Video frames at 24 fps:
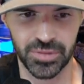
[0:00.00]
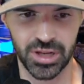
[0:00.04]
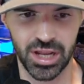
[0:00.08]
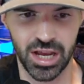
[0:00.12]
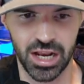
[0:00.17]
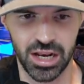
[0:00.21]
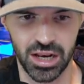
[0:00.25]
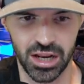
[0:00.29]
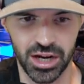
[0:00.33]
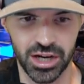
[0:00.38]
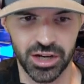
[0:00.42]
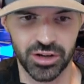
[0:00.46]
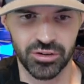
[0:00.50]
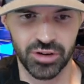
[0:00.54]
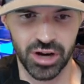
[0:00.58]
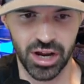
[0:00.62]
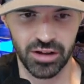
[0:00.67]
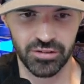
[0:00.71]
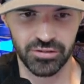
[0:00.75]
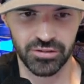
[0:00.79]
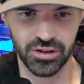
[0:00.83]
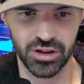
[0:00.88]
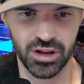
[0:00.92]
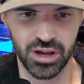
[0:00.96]
a line
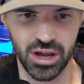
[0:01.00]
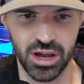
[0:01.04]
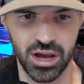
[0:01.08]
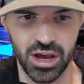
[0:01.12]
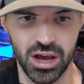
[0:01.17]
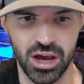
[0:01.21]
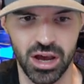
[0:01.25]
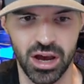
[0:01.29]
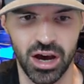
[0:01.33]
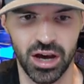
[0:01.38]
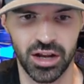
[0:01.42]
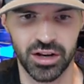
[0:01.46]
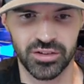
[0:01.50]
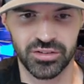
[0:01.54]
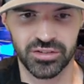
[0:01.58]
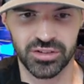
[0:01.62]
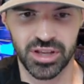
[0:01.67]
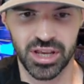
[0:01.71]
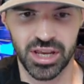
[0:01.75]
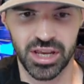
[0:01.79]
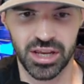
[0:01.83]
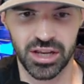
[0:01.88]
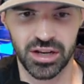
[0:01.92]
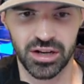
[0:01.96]
graph, on a
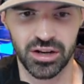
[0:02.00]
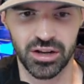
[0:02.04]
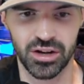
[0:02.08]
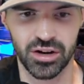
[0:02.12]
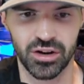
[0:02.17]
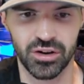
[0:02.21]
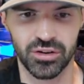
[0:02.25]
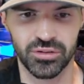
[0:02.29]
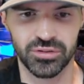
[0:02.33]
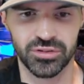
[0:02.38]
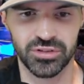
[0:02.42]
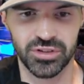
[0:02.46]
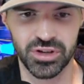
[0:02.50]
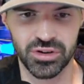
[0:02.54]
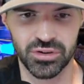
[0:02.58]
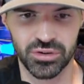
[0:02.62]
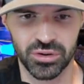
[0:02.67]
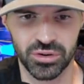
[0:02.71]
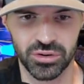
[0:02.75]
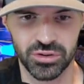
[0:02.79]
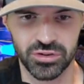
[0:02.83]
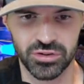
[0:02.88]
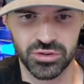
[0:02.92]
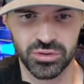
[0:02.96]
scale of
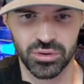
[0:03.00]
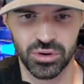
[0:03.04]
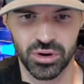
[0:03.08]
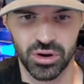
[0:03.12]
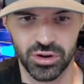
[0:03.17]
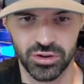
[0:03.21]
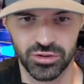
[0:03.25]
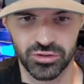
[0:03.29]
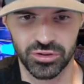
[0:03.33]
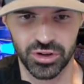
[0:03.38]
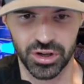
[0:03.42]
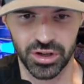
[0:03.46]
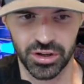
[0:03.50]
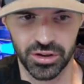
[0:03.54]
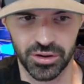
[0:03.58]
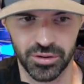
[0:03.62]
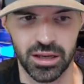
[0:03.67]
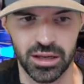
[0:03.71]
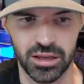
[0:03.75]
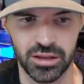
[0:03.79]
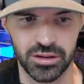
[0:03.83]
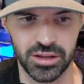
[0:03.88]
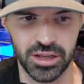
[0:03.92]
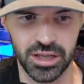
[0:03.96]
0 to 100.
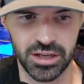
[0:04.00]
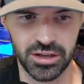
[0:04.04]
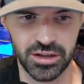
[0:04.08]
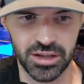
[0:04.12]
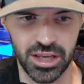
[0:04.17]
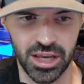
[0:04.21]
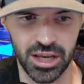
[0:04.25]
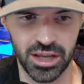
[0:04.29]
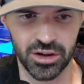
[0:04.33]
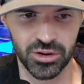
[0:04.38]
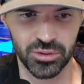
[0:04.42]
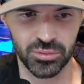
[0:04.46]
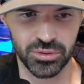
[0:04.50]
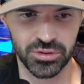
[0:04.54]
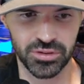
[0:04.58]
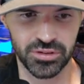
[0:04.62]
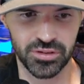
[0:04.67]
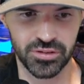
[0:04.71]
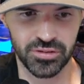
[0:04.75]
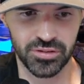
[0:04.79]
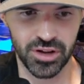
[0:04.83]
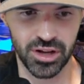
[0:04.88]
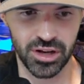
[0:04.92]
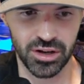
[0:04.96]
The indicator was
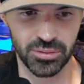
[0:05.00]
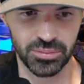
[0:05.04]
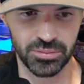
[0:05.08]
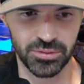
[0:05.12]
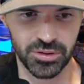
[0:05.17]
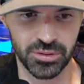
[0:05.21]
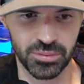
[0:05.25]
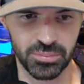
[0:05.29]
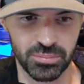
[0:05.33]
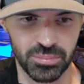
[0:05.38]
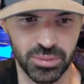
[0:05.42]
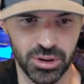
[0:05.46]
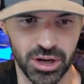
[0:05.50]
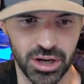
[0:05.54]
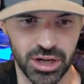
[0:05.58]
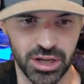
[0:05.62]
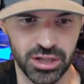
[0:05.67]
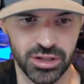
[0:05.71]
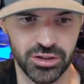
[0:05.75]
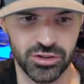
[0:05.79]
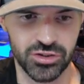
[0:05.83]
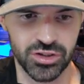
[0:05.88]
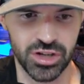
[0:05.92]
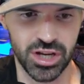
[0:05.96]
developed
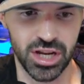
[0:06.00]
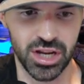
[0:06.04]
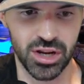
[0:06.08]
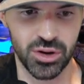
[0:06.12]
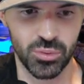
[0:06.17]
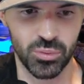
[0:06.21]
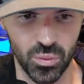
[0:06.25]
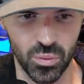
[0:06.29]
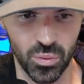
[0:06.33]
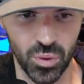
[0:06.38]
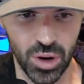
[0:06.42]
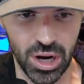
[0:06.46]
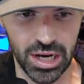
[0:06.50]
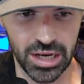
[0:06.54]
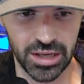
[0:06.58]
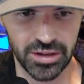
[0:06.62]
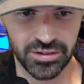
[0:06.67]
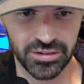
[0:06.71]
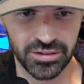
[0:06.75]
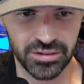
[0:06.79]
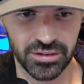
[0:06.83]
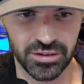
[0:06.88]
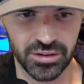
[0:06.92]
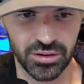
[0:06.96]
by J.
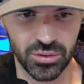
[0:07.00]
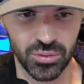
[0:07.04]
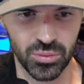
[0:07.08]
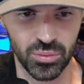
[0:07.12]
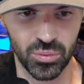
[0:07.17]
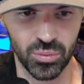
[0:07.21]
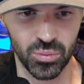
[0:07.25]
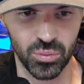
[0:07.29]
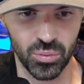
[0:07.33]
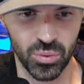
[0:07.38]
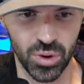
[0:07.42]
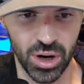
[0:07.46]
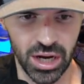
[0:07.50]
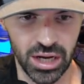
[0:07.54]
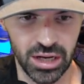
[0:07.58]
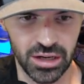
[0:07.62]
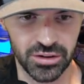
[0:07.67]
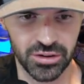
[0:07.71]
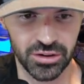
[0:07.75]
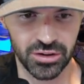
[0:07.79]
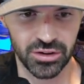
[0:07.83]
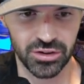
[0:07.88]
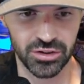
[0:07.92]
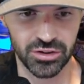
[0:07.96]
Welles
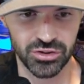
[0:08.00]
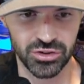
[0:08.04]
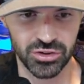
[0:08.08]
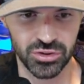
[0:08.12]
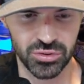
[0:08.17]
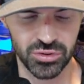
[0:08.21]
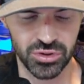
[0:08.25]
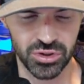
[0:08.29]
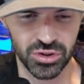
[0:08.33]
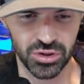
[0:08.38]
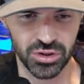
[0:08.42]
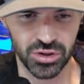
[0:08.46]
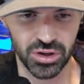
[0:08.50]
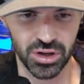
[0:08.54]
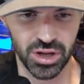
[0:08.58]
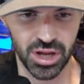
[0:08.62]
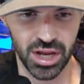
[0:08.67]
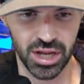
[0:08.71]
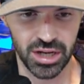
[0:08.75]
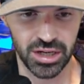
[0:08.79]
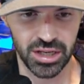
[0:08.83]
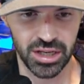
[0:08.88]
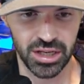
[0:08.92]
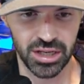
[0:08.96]
Wilder Jr.
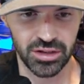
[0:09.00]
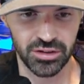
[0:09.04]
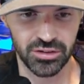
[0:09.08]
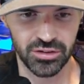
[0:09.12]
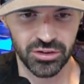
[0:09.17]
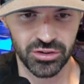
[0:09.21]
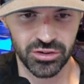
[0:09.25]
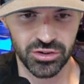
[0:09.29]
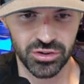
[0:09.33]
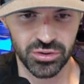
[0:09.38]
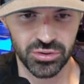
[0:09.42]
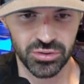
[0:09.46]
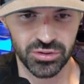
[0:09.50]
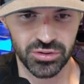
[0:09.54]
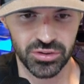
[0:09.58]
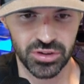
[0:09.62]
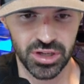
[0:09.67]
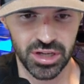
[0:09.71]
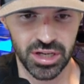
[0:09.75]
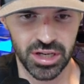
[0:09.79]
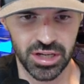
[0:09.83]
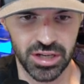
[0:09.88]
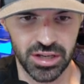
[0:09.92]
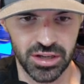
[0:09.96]
and introduced
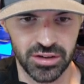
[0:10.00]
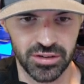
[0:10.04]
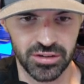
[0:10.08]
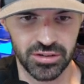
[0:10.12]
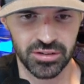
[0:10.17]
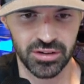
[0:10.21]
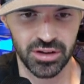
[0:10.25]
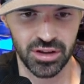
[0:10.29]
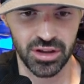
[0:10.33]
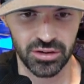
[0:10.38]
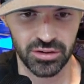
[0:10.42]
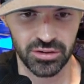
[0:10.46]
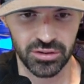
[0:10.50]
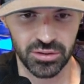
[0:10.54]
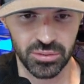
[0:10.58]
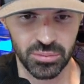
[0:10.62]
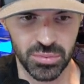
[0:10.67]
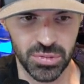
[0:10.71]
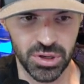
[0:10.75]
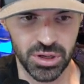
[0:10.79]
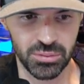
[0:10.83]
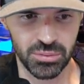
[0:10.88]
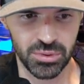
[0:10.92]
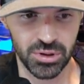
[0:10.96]
in his
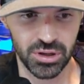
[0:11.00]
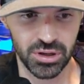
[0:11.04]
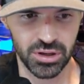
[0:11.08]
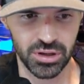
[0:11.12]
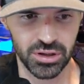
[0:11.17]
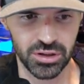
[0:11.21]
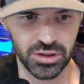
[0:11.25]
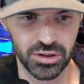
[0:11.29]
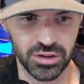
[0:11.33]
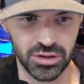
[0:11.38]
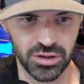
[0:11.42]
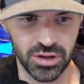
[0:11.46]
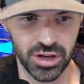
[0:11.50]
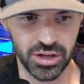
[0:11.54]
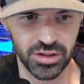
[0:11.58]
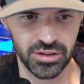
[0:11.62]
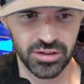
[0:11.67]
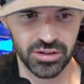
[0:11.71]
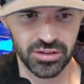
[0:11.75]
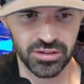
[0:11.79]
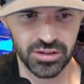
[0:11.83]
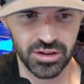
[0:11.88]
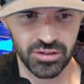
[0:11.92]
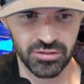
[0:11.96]
seminal
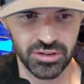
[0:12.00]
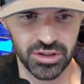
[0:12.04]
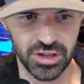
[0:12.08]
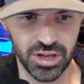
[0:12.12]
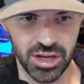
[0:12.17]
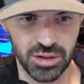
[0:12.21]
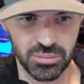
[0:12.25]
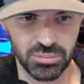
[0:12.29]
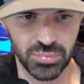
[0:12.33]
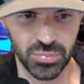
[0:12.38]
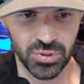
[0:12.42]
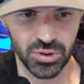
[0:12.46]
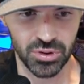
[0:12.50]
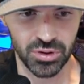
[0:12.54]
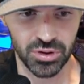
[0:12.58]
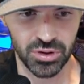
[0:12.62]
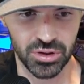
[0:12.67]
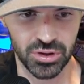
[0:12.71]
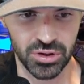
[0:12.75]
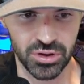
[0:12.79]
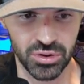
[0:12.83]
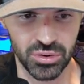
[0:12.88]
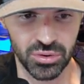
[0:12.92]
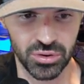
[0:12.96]
1978 book,
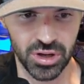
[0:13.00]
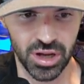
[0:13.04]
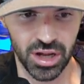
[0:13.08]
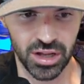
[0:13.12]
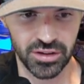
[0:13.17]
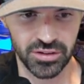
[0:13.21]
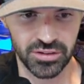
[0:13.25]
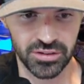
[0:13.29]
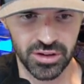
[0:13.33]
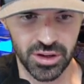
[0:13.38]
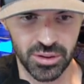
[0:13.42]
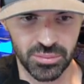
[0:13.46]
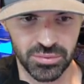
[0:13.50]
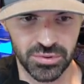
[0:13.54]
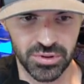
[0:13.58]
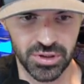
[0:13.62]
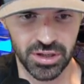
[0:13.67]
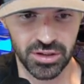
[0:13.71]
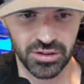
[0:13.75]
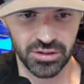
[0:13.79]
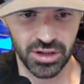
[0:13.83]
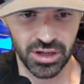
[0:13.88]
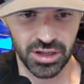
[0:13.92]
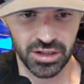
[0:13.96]
New Concepts
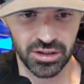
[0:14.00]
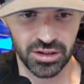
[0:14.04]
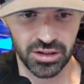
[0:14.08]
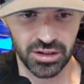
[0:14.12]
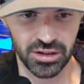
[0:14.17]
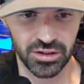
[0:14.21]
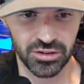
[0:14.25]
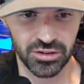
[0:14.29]
in Technical